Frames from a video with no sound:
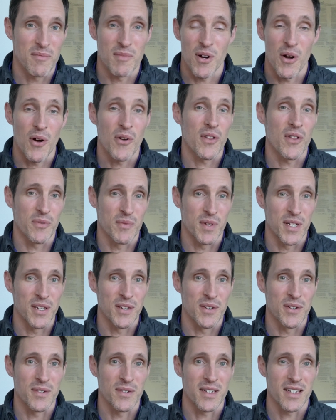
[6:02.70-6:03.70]
in all that we
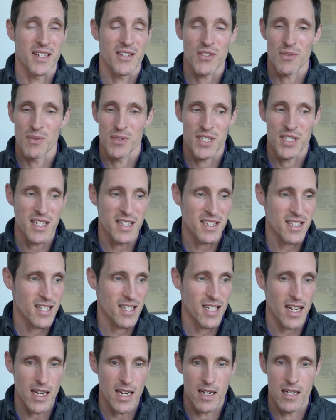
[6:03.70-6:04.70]
do. And so what Jesus is
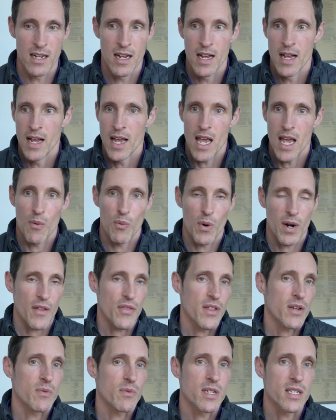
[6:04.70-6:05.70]
saying, and what I
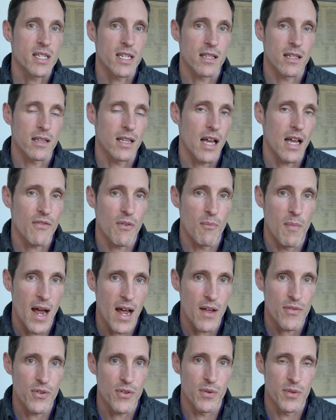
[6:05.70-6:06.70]
think we see in the life of
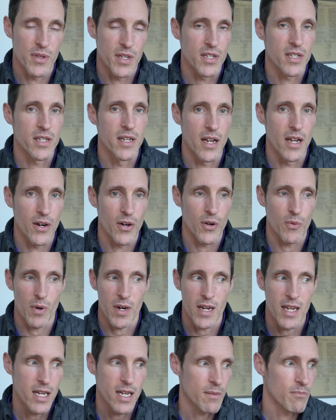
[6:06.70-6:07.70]
Matthew at this dinner, where
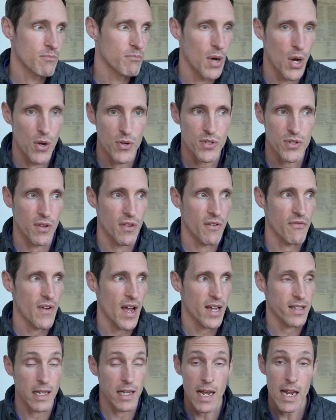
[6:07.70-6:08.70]
he didn't boast on the
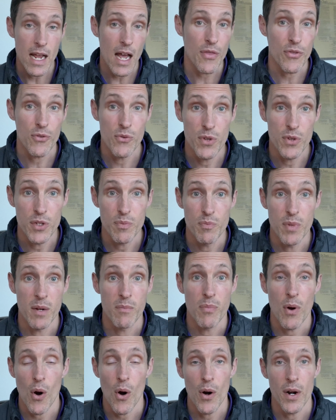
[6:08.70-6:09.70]
fact that, hey, I threw this big
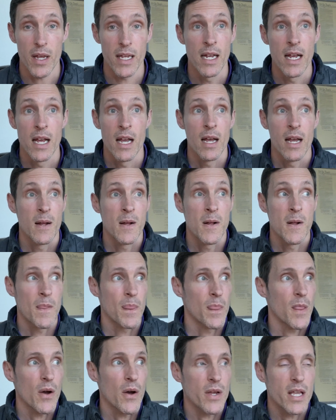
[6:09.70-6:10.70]
party.
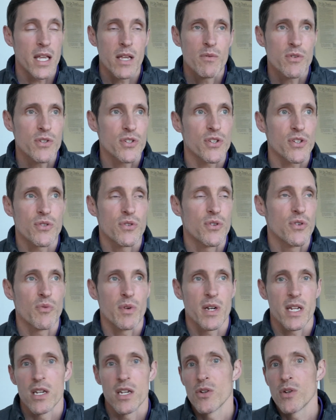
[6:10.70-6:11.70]
No, he was just doing
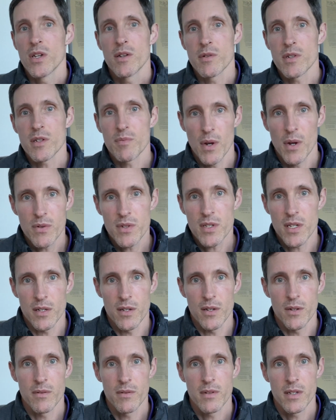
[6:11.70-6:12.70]
what he knew he was supposed to
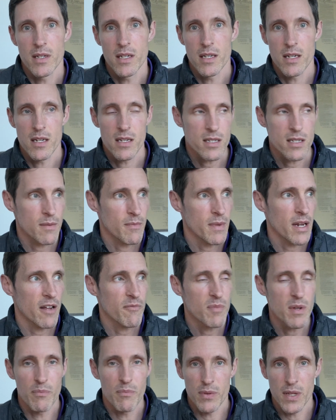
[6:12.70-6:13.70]
do. He said, man,
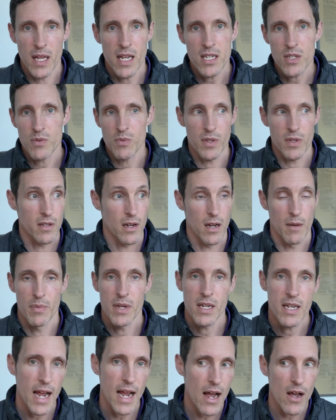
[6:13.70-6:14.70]
I've been blessed with a
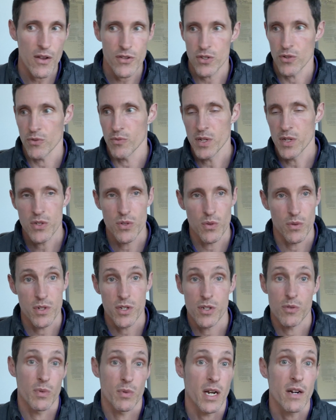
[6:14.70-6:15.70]
big house or
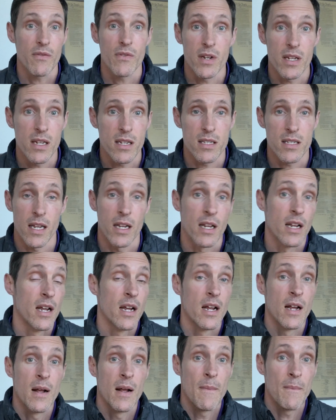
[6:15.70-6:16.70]
resources, or whatever it is
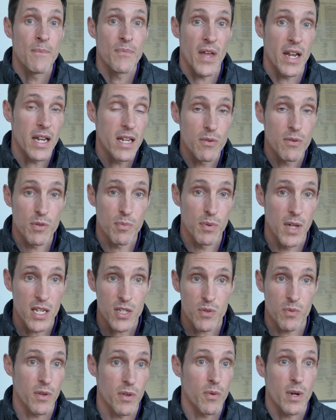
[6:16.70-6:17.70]
that he was
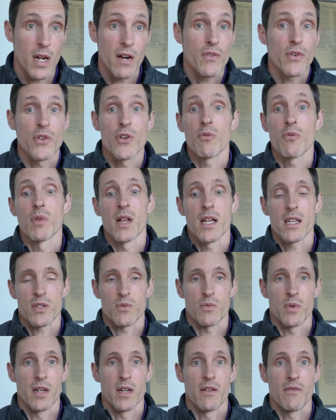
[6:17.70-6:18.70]
blessed with, whatever you're
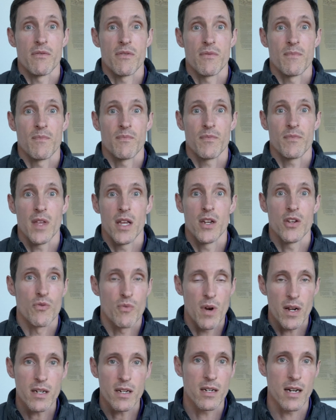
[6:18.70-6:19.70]
blessed with. And you
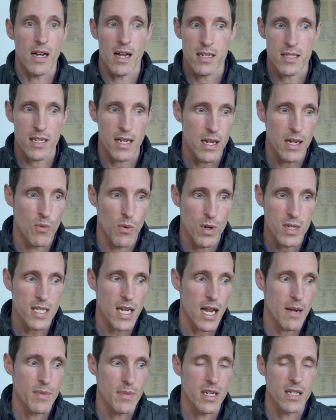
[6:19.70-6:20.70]
recognize that, hey, once
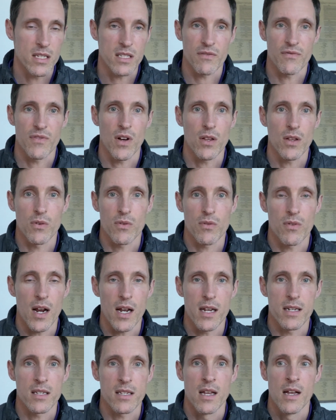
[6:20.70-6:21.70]
I begin to follow
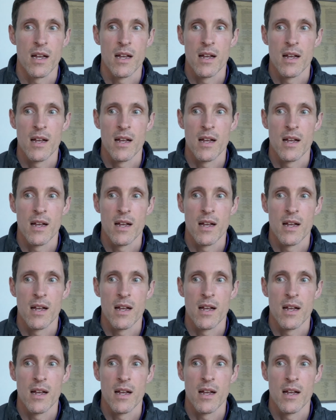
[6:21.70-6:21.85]
Christ,